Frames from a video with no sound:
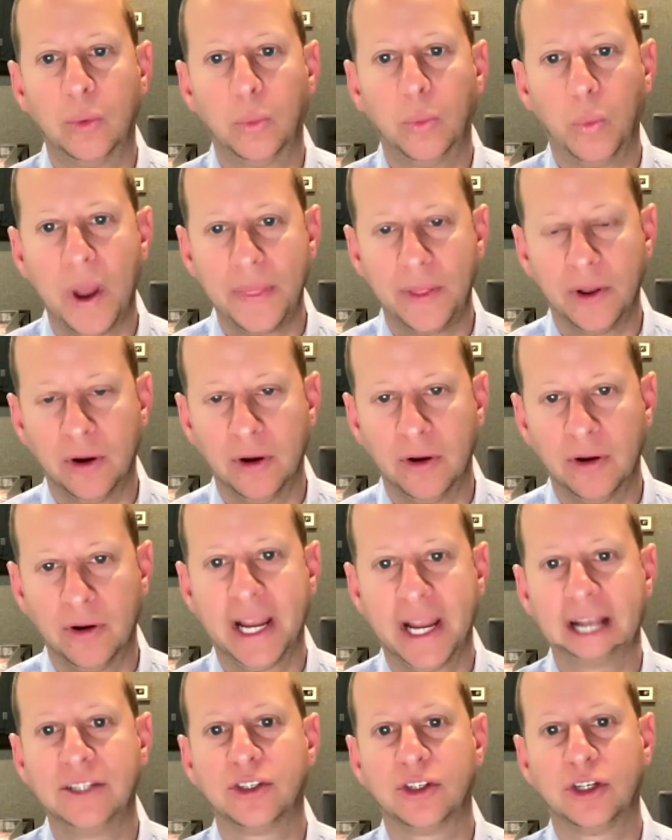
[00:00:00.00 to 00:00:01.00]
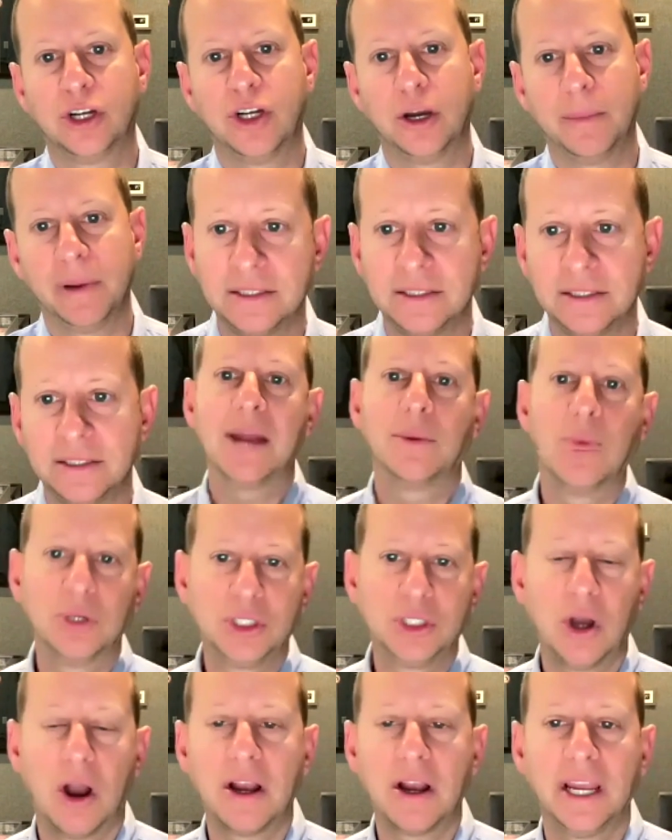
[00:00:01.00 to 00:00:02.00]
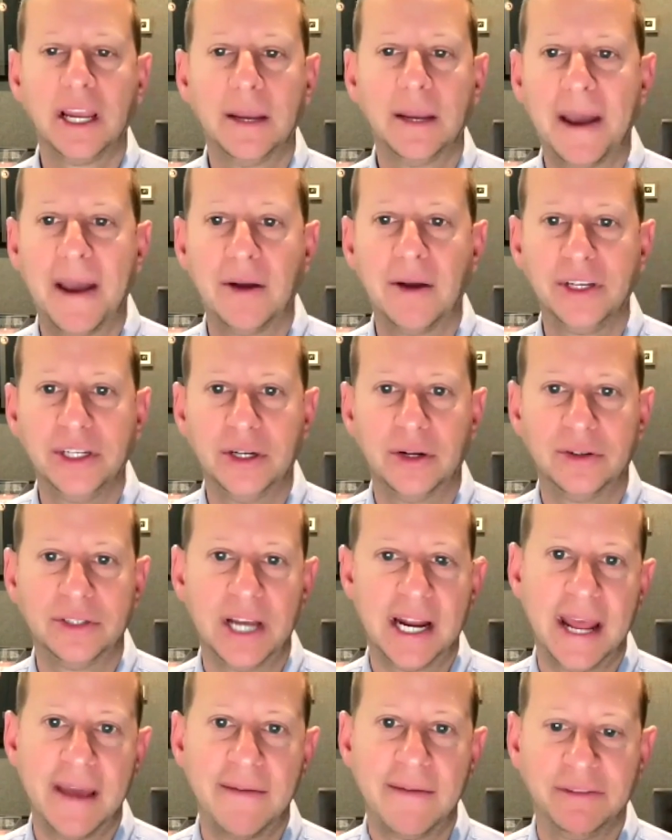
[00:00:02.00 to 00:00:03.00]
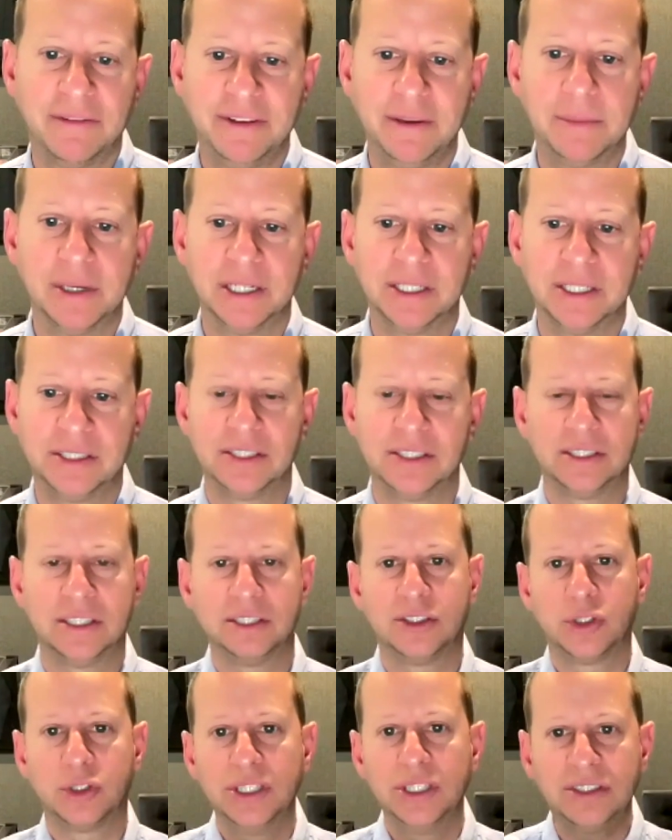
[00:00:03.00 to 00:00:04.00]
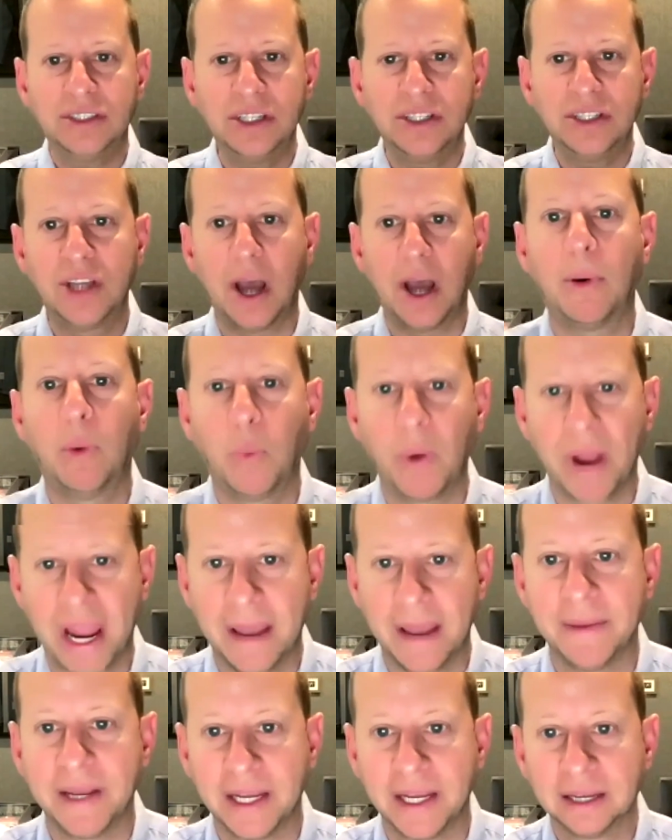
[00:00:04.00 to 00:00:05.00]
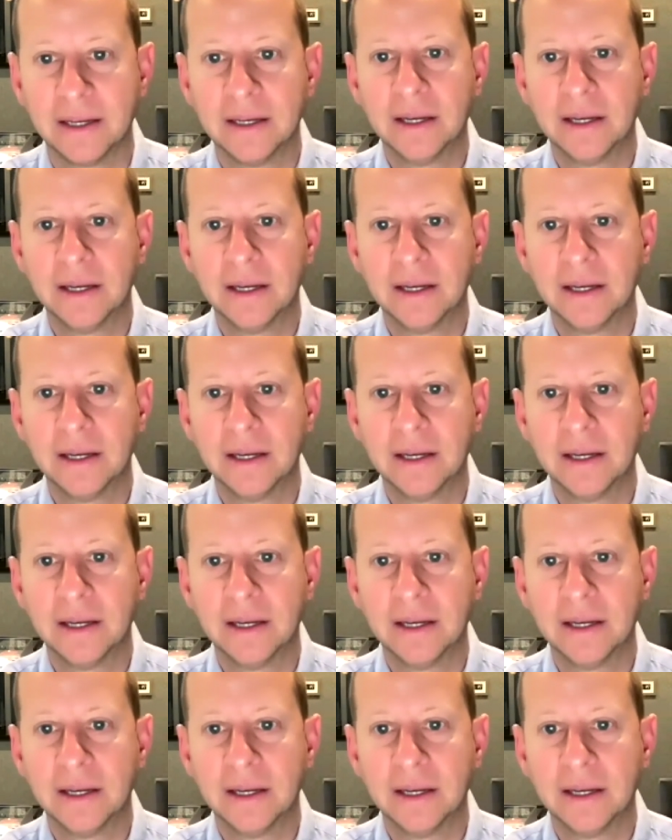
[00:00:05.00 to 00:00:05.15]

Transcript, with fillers: when the hurricanes are coming. And we're talking about, you know, not having FEMA assistance. So this is a double whammy